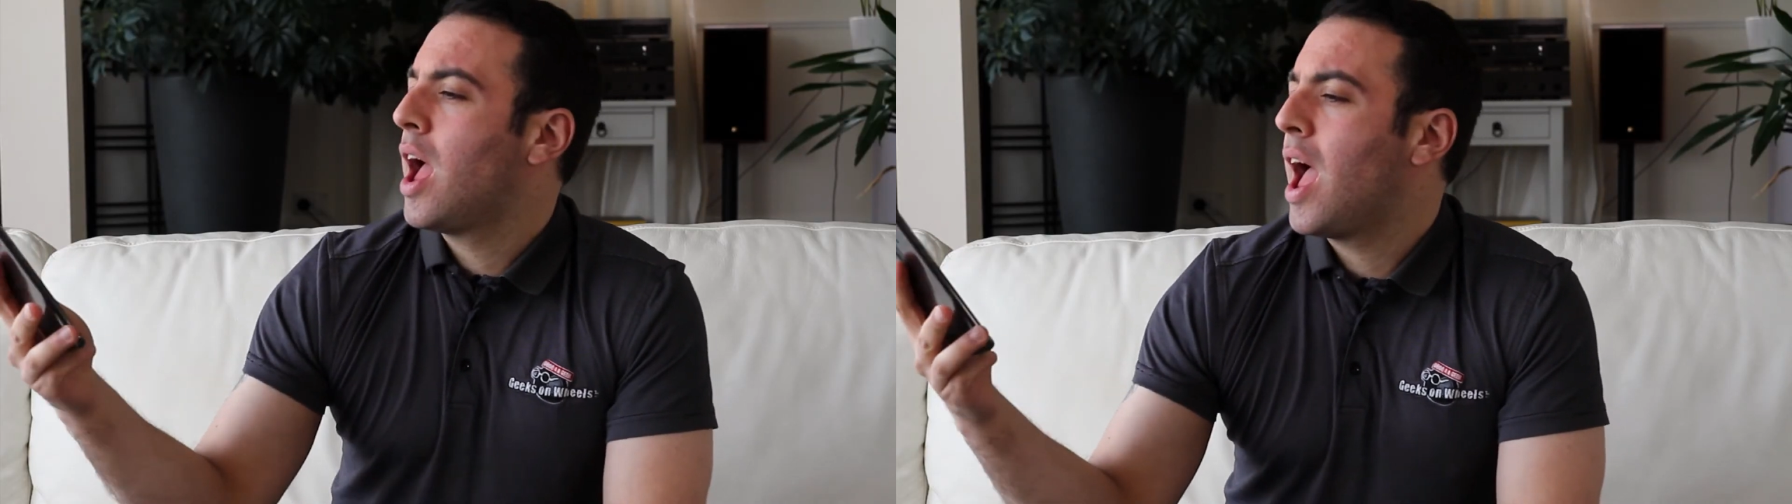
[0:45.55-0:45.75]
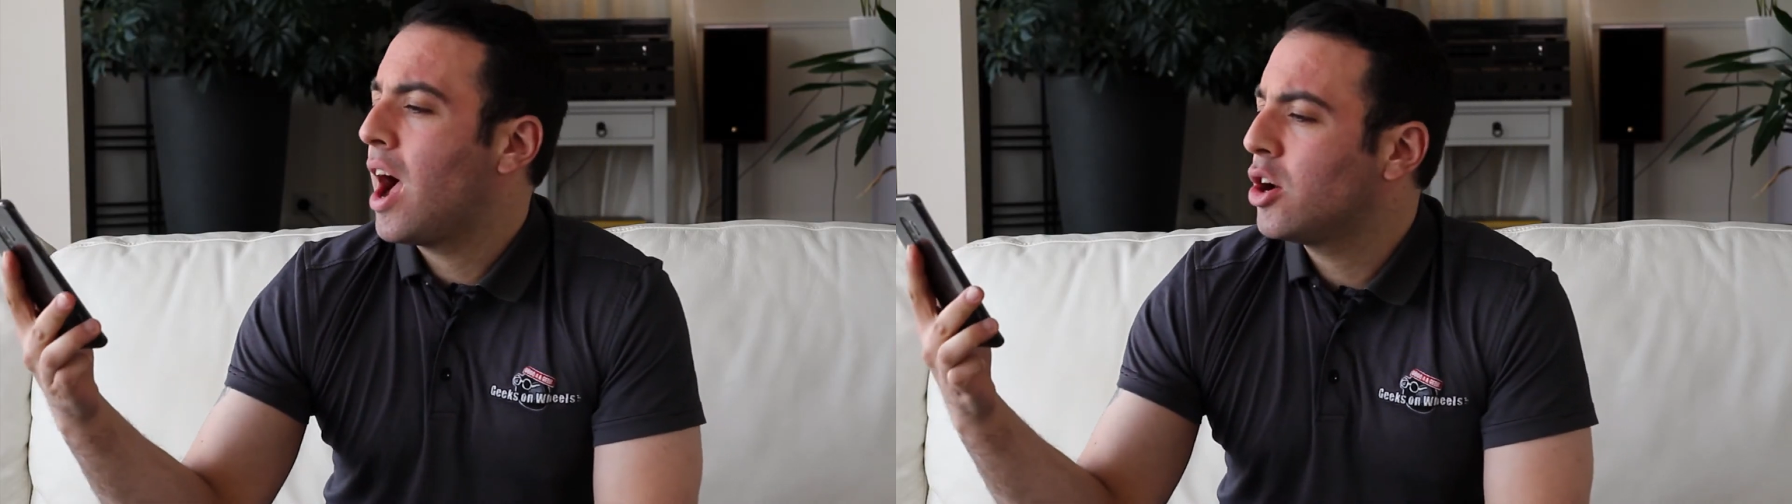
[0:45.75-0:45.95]

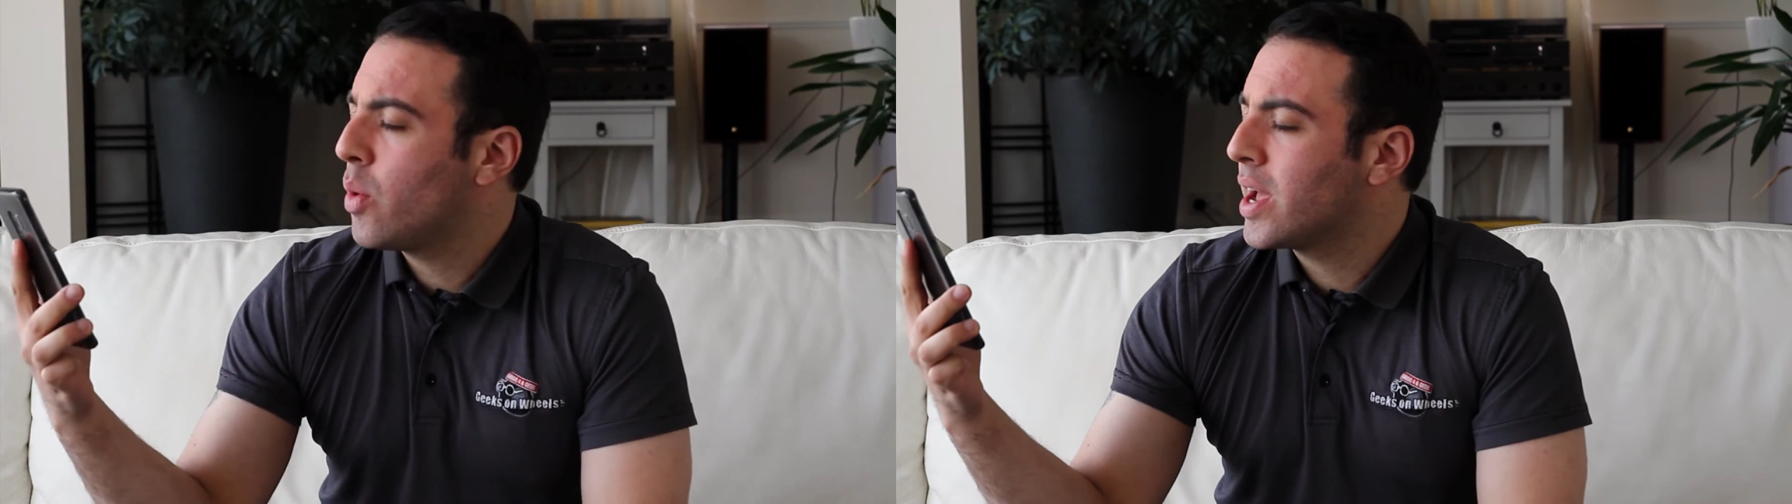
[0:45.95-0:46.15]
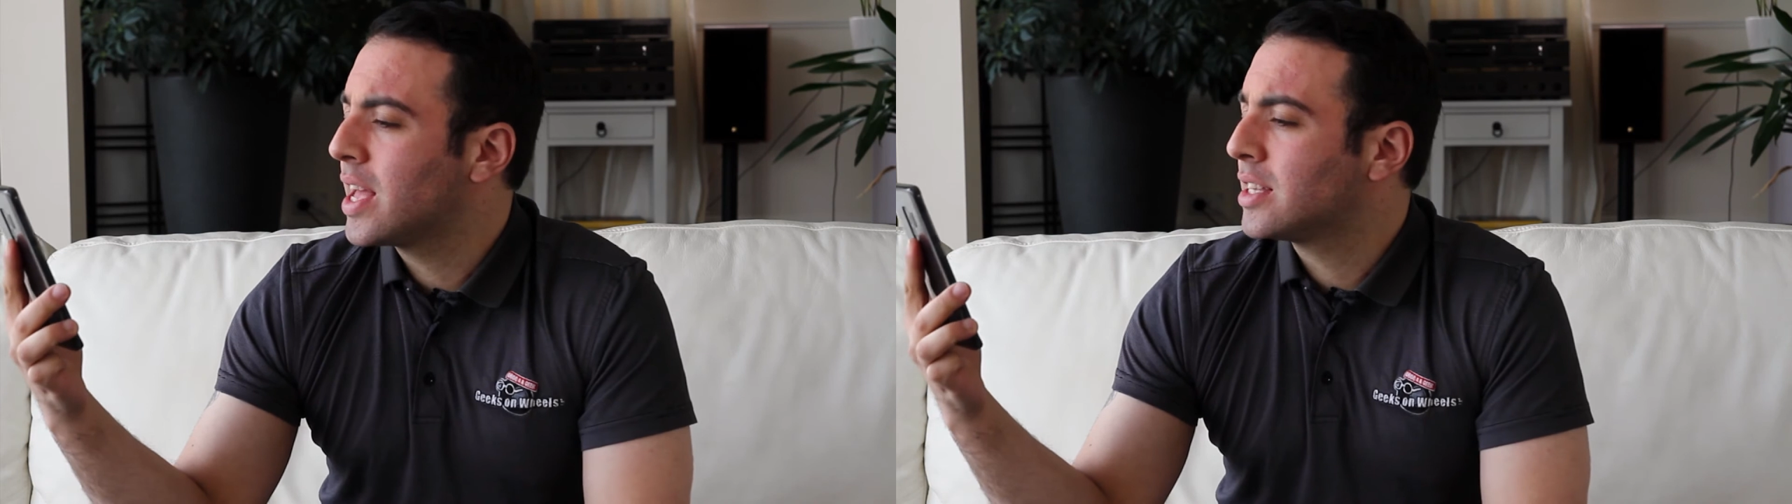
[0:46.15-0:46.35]
how do
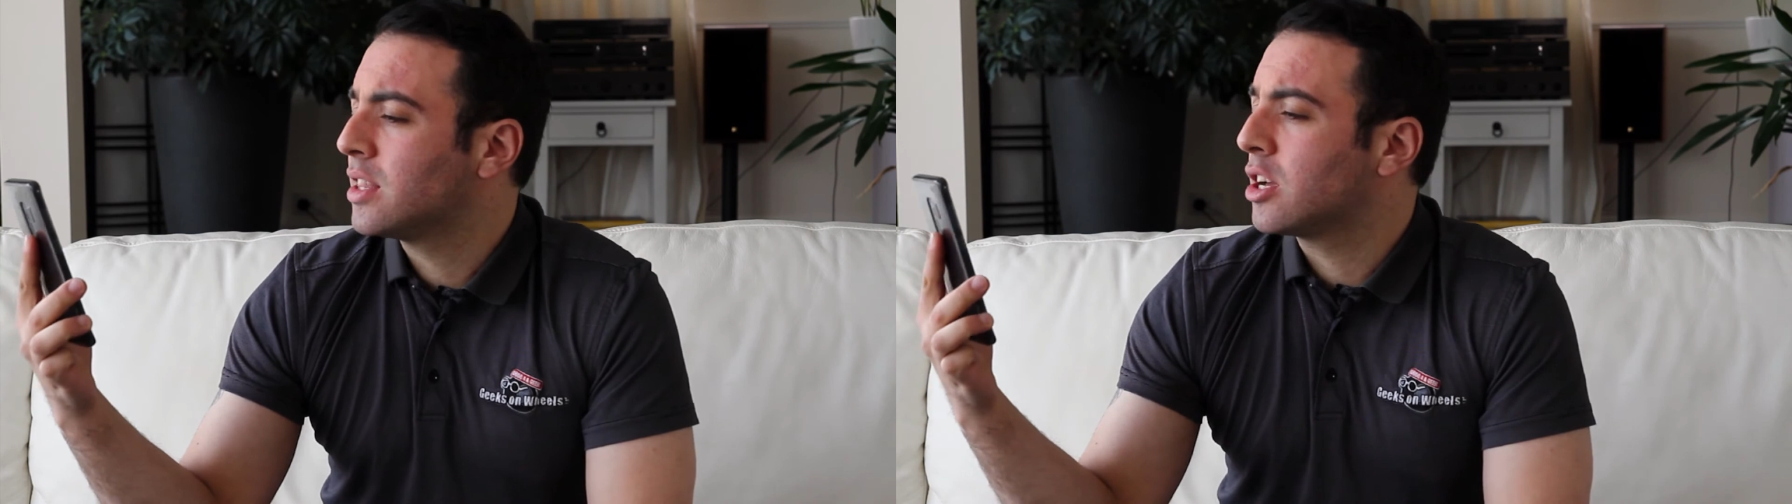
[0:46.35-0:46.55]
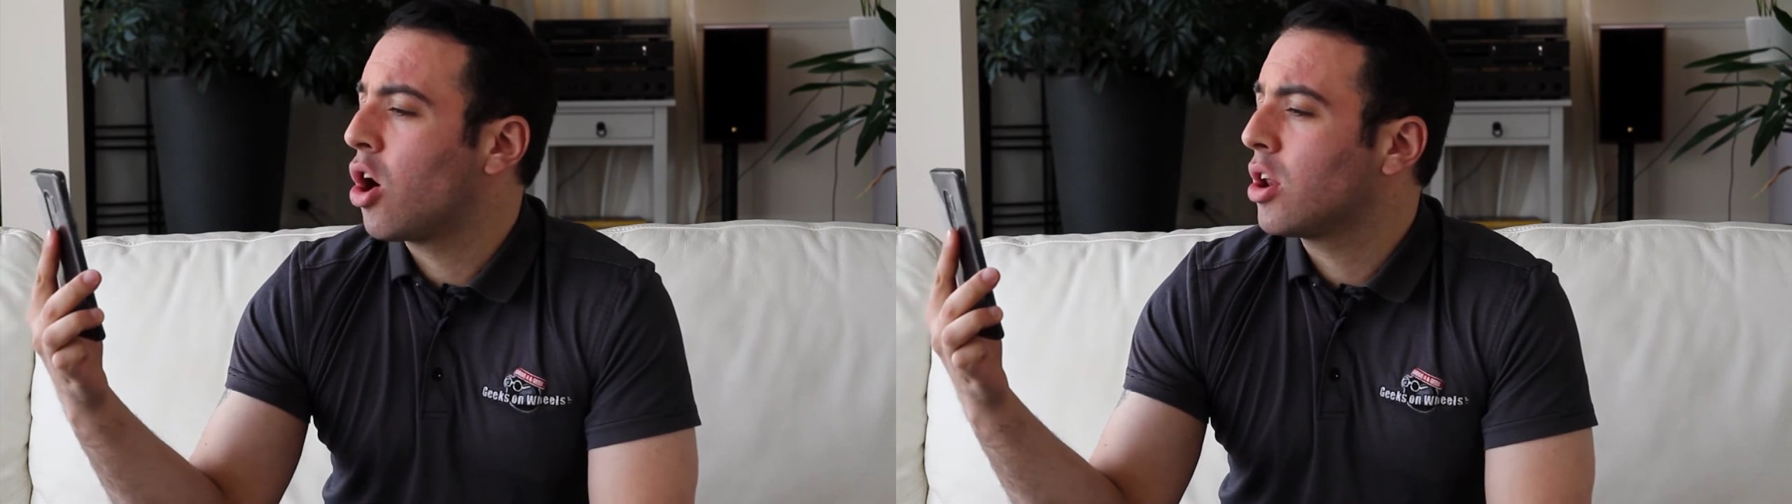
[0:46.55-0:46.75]
I get to
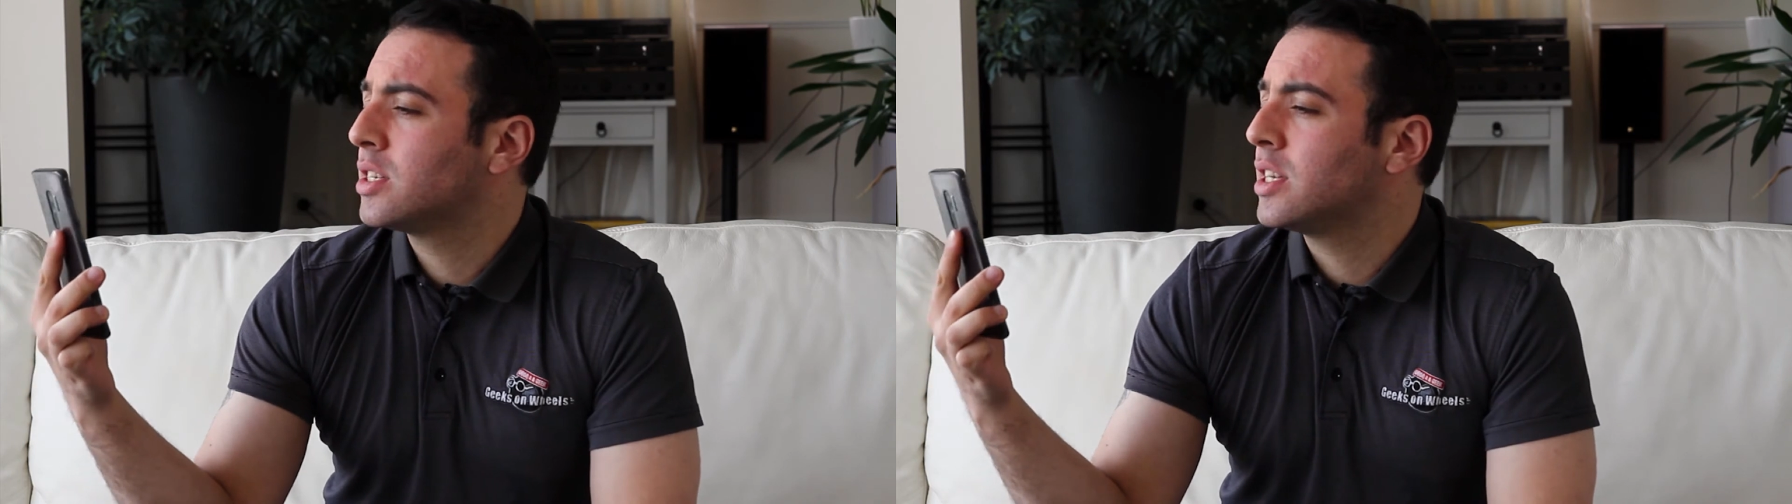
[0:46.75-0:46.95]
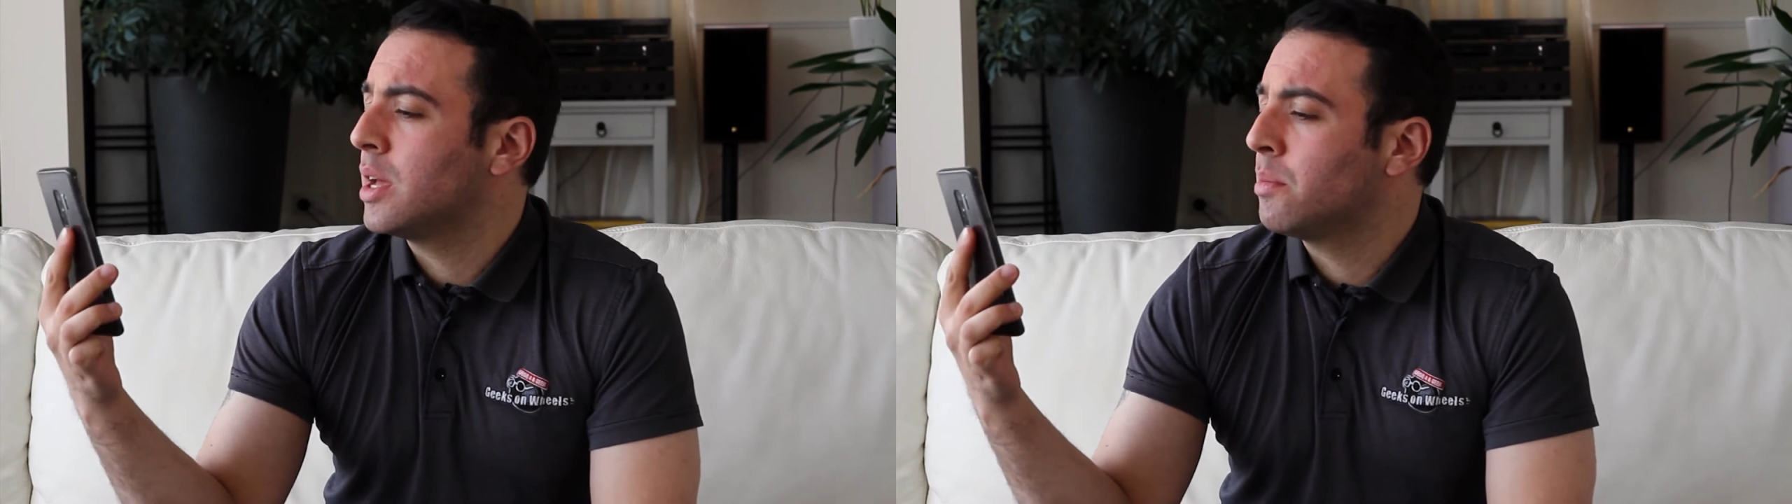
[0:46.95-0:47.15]
the
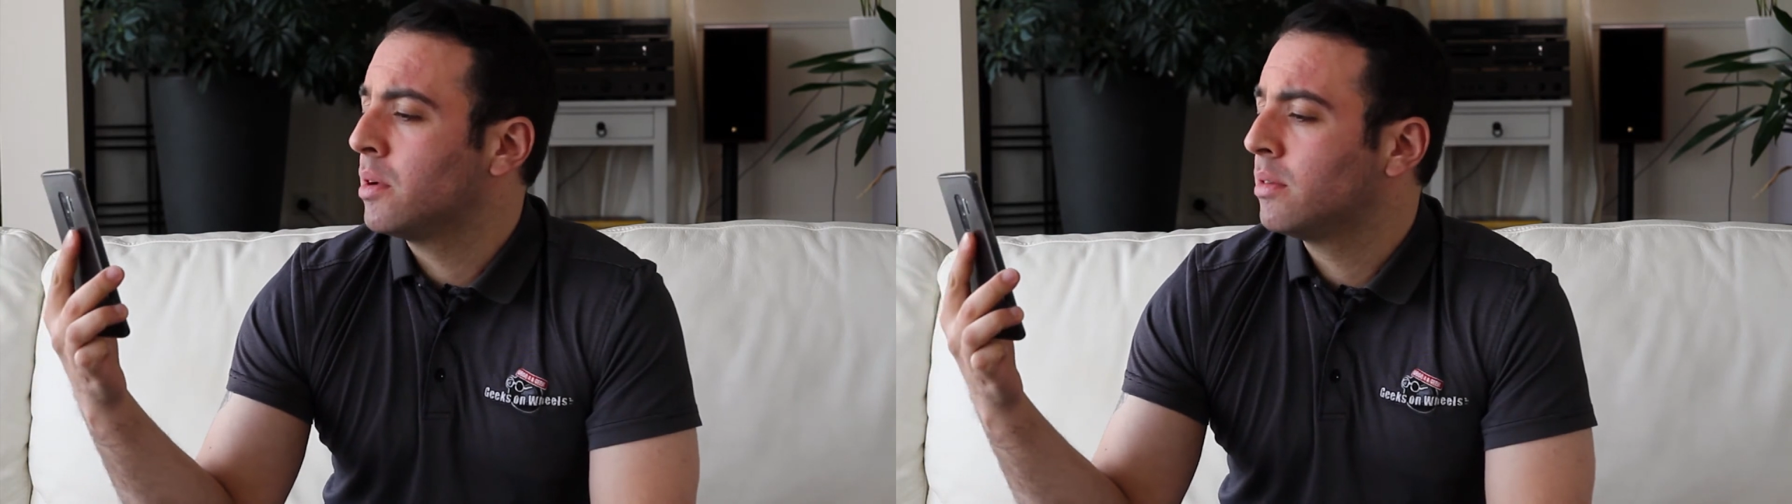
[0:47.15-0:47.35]
Colosseum?